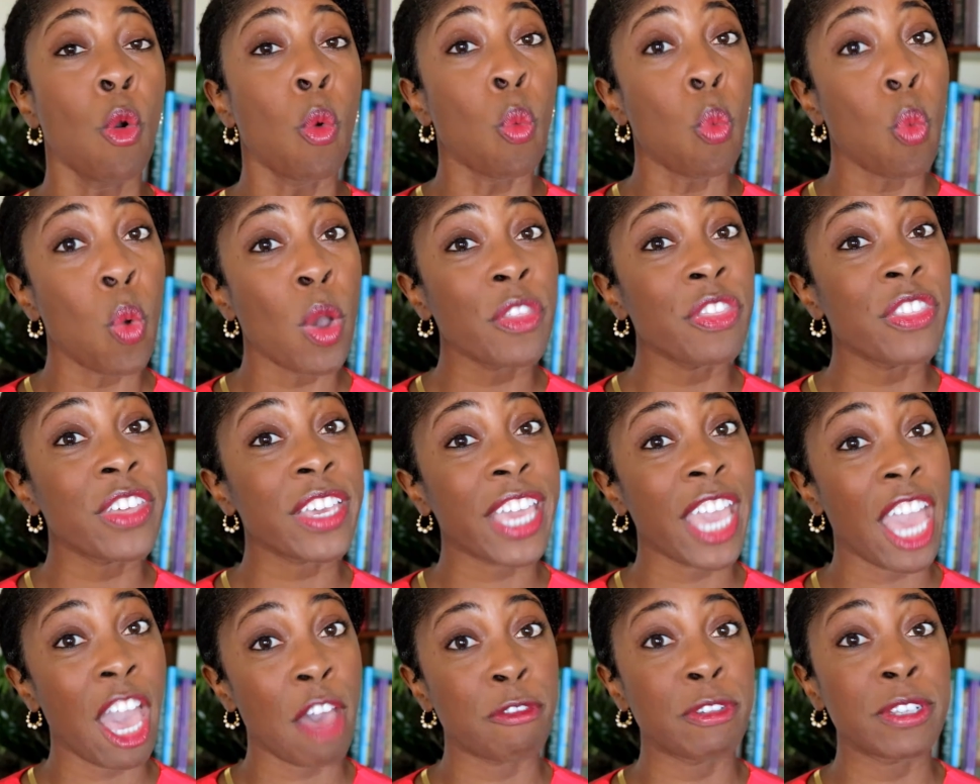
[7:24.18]
What the
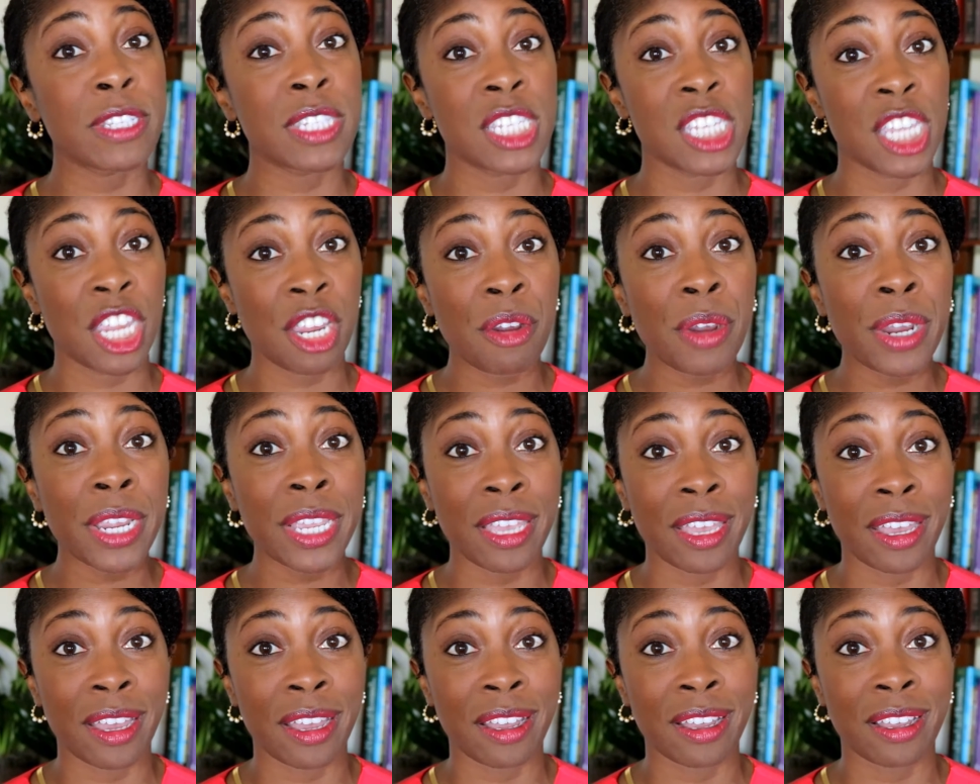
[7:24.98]

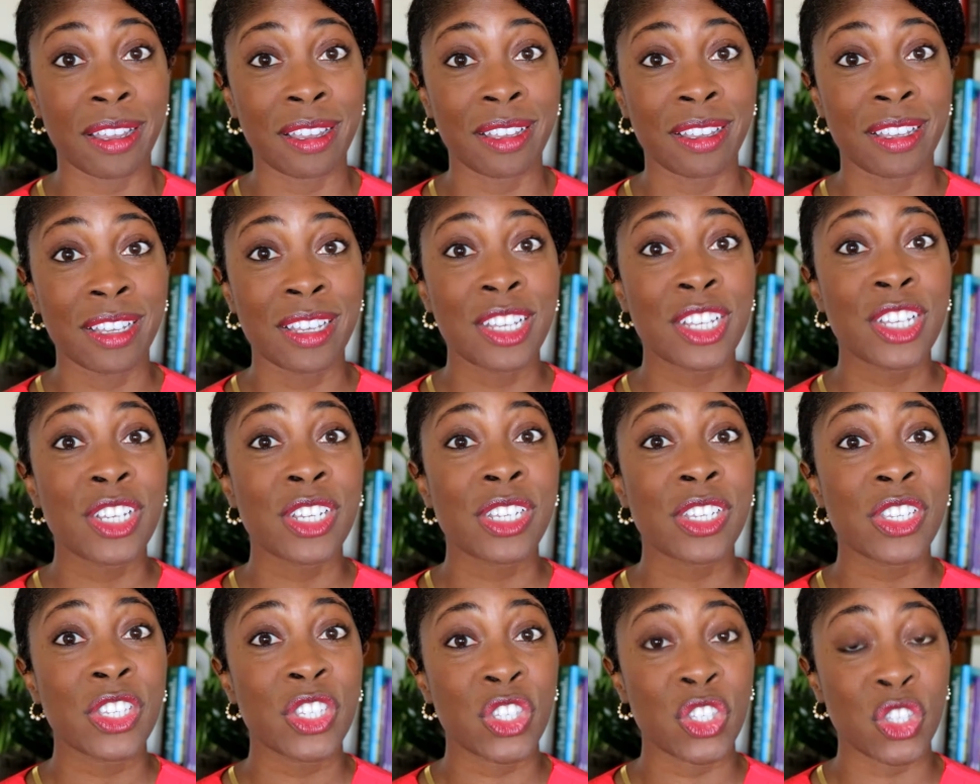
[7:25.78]
cafeteria
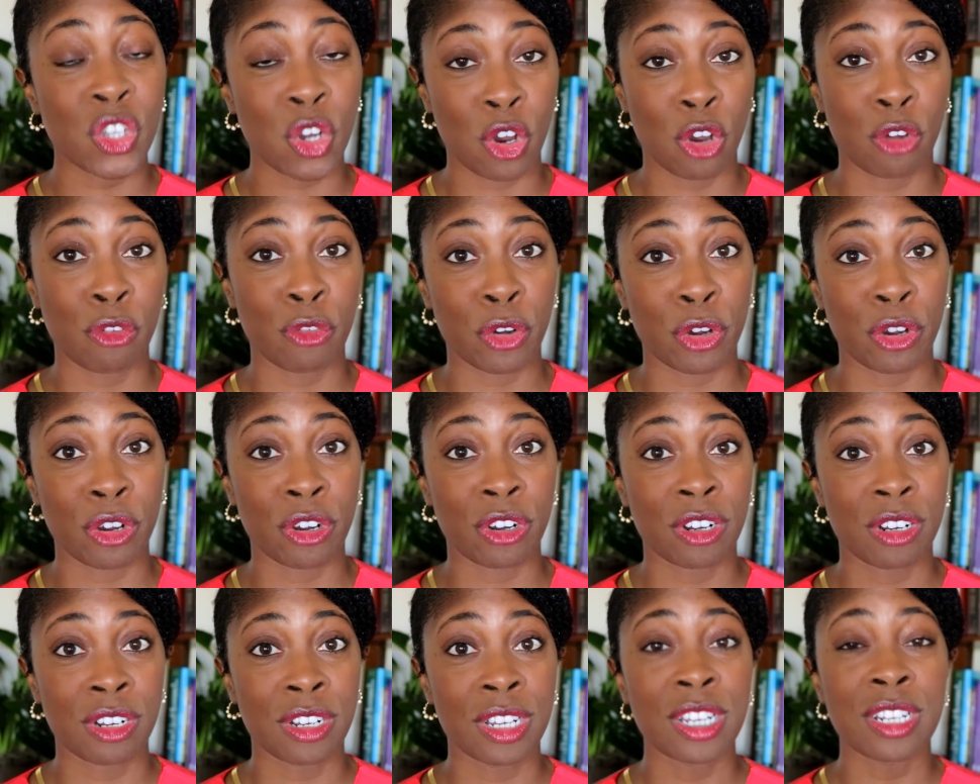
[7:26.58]

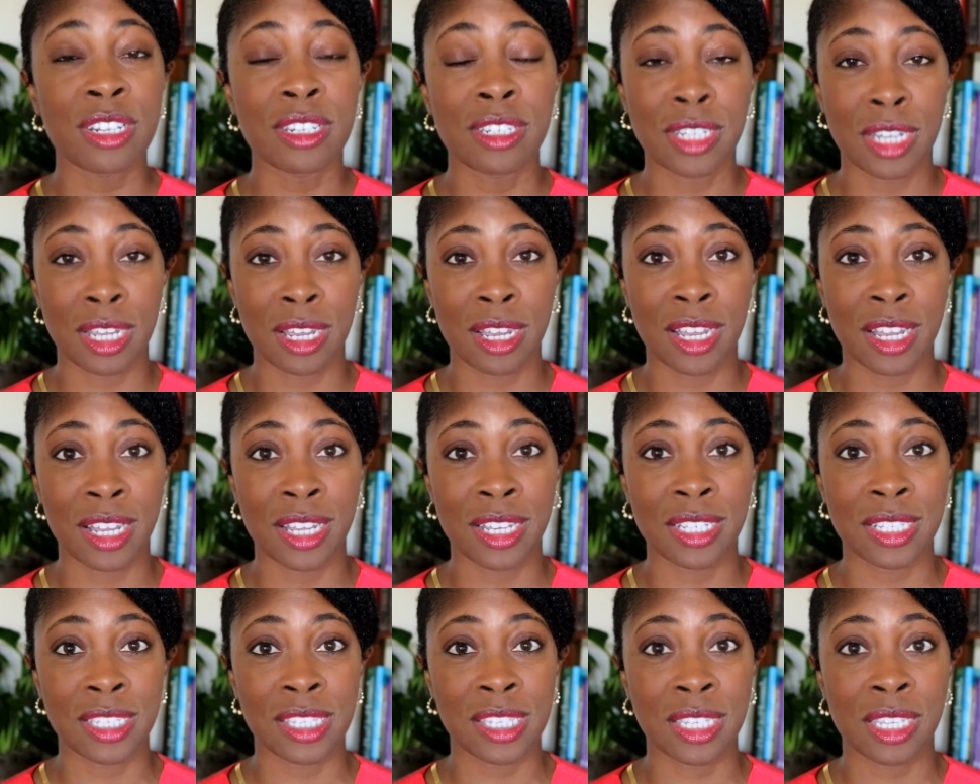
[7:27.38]
server
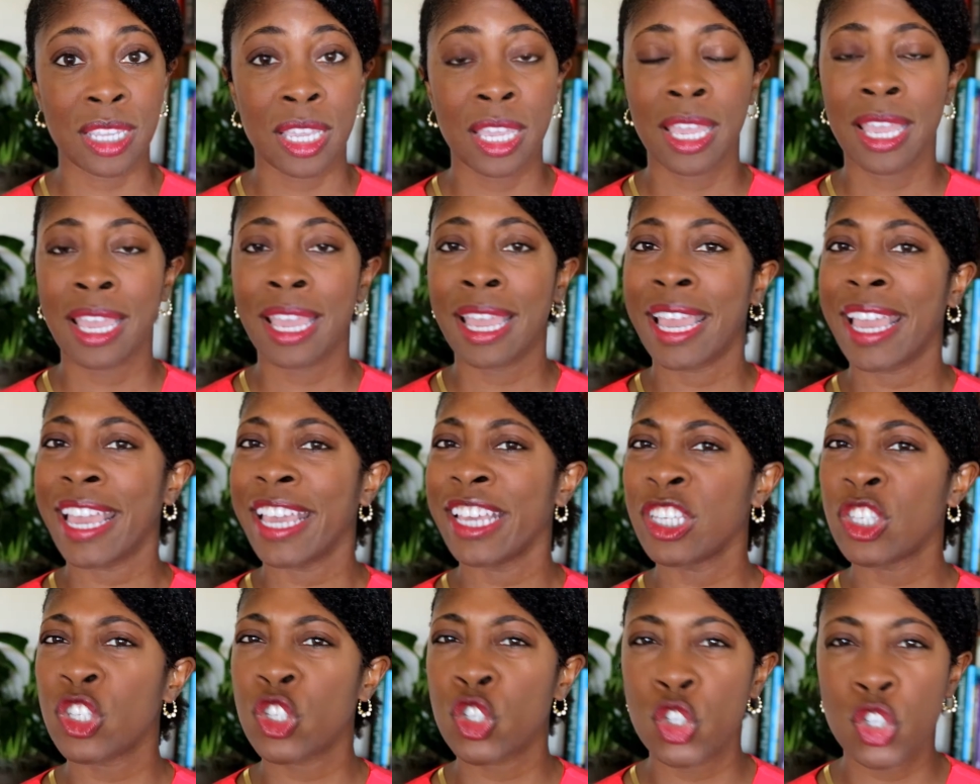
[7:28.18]
does
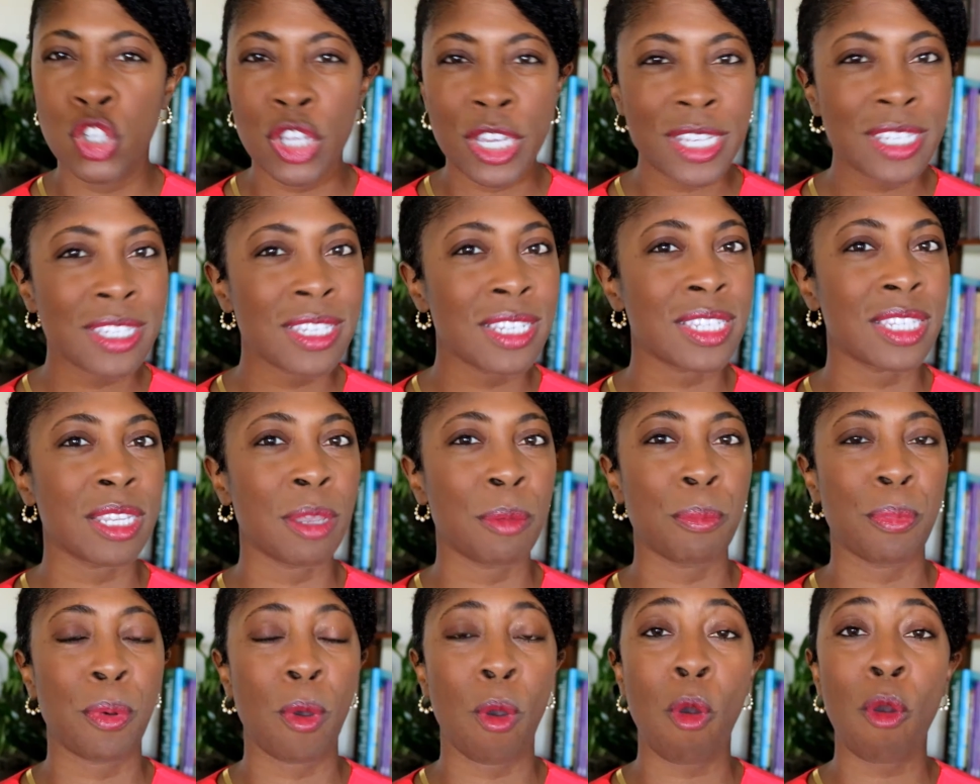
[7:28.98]
is just as
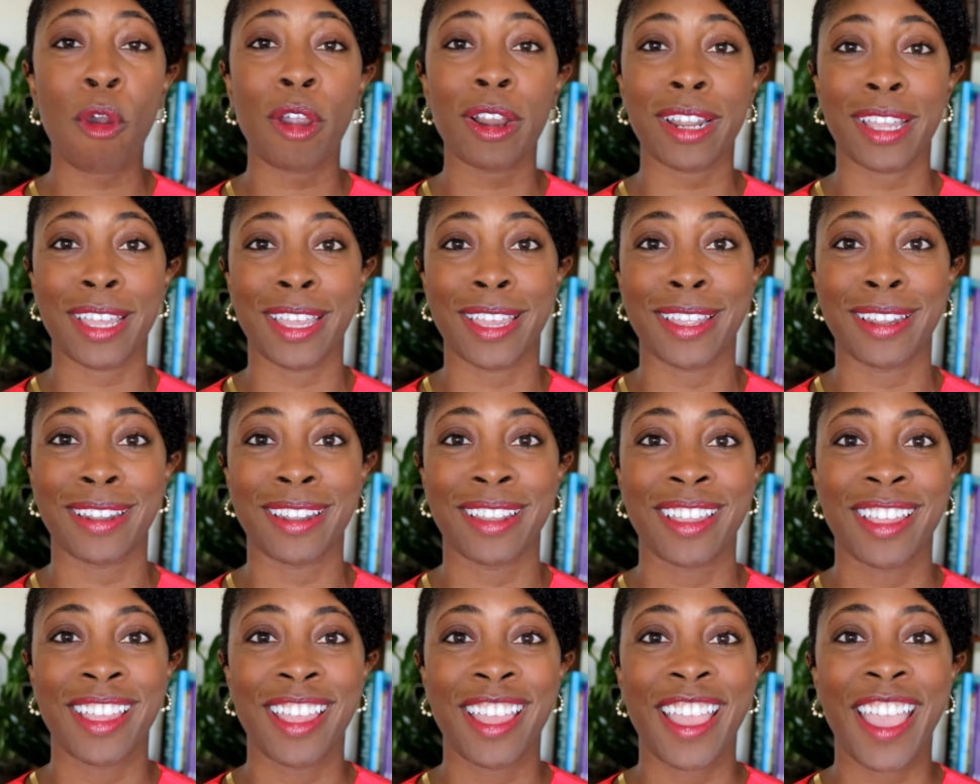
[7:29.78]
important
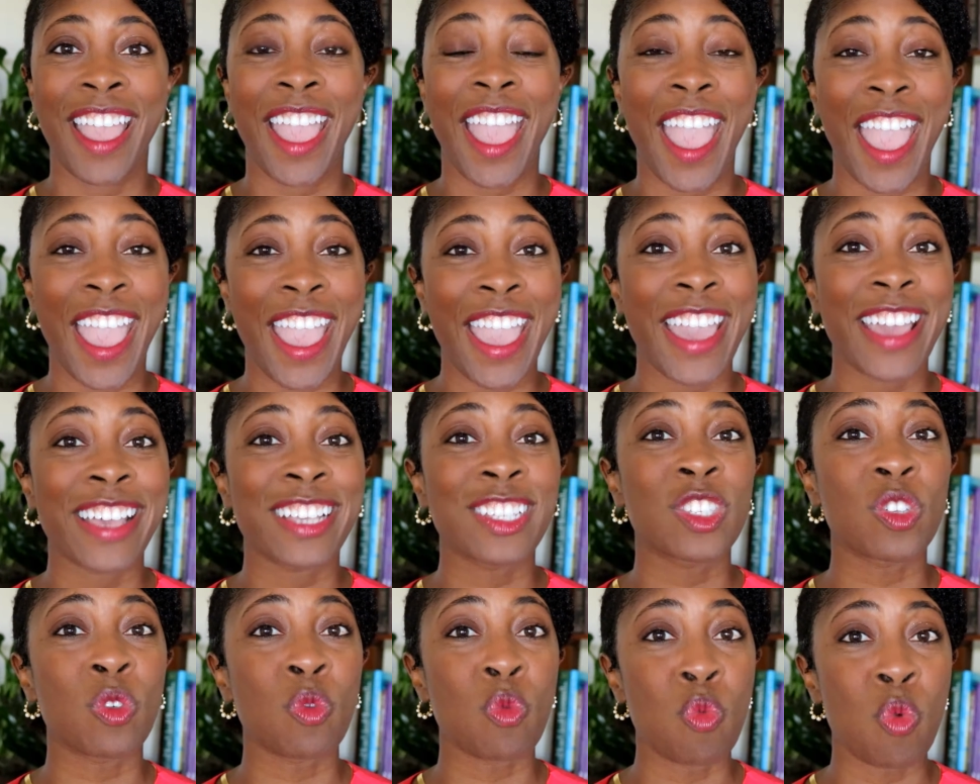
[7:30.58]

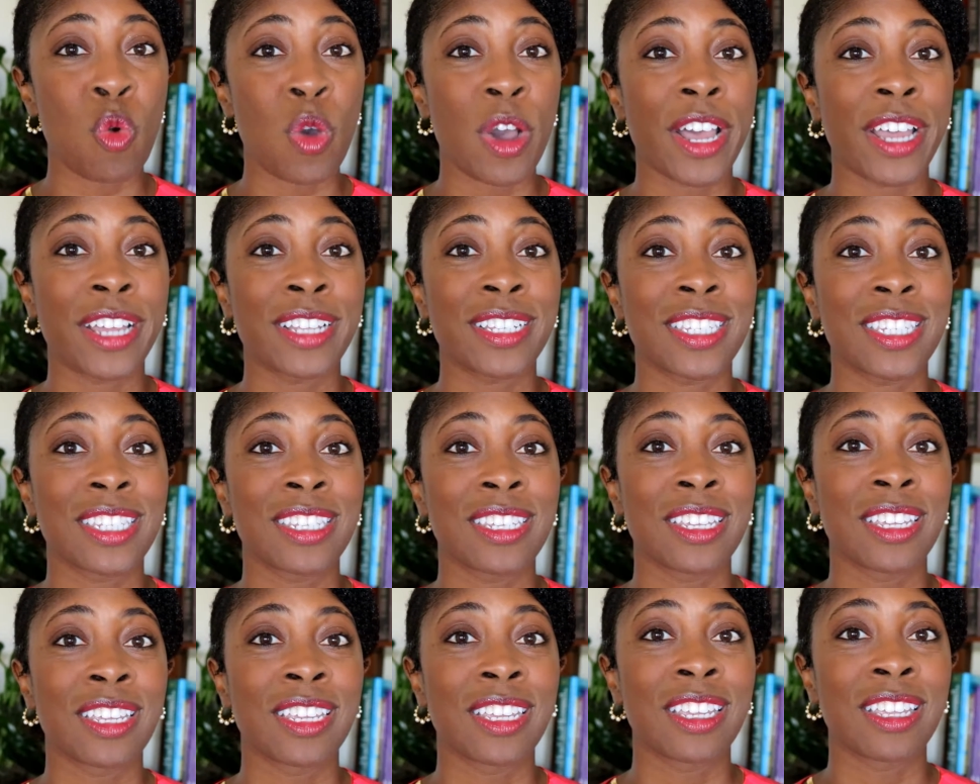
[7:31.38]
as what
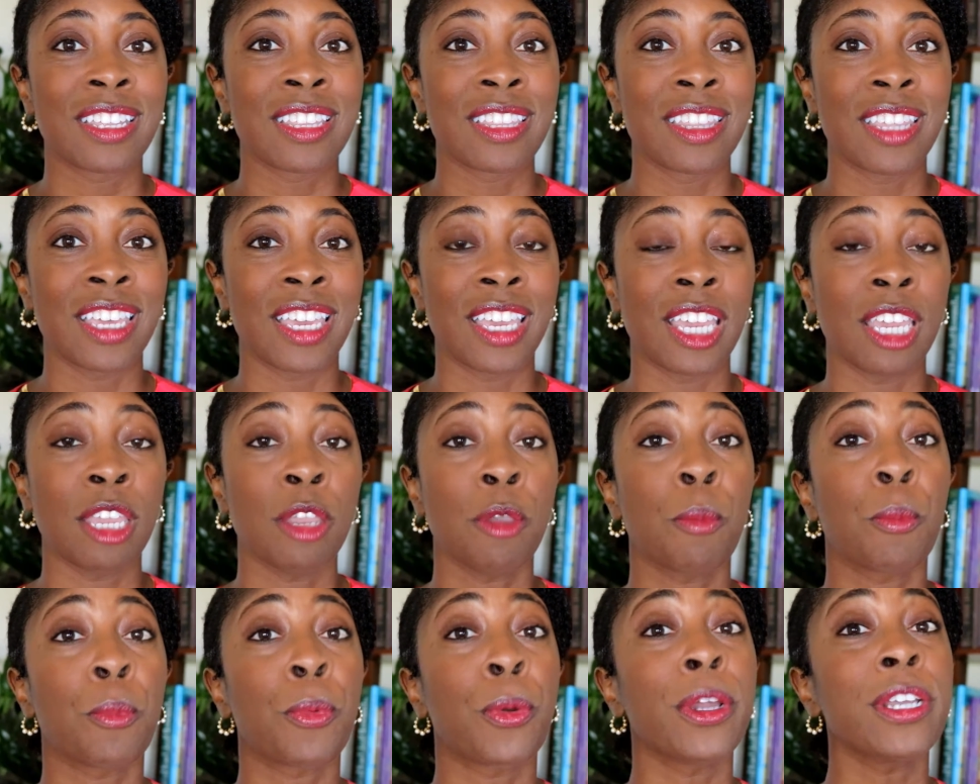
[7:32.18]

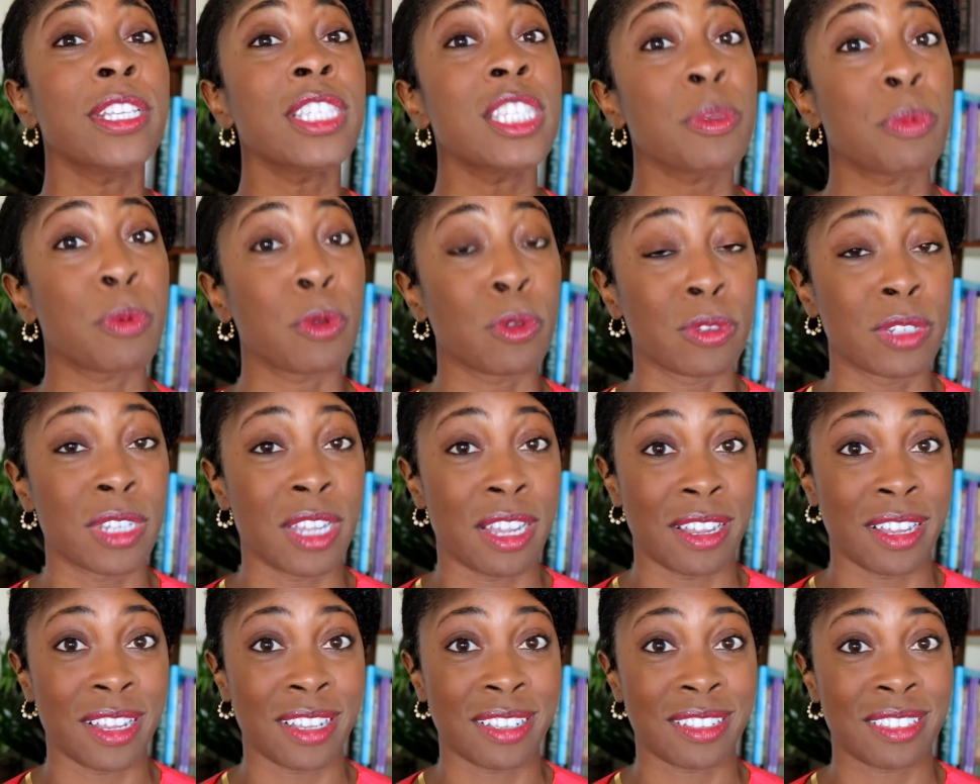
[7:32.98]
the principal
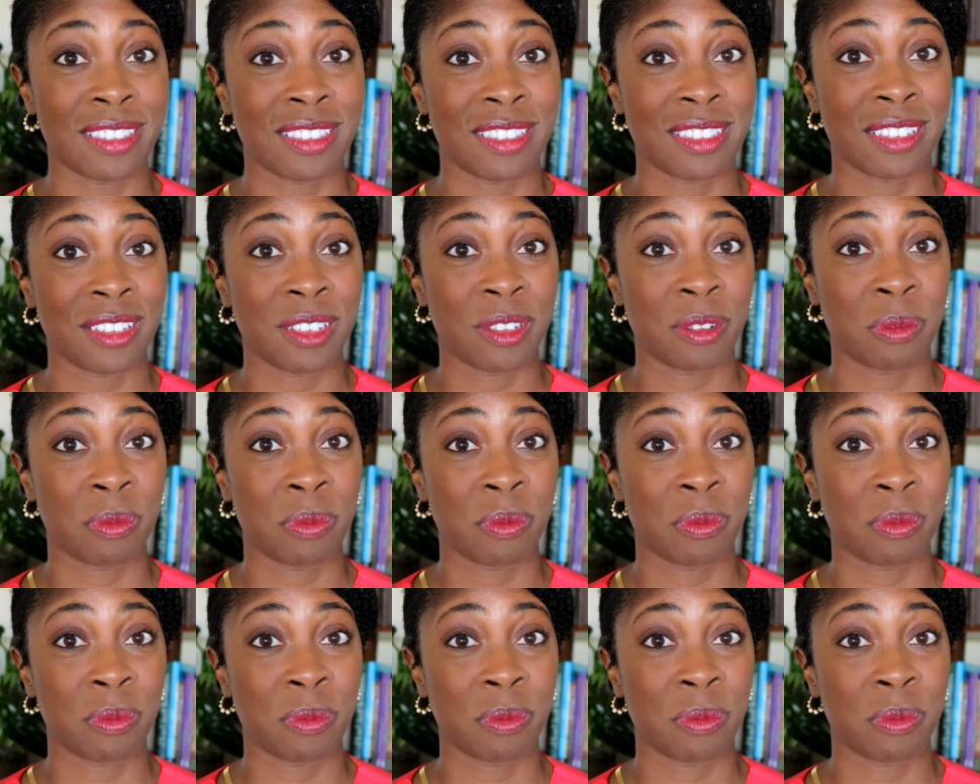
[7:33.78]
does.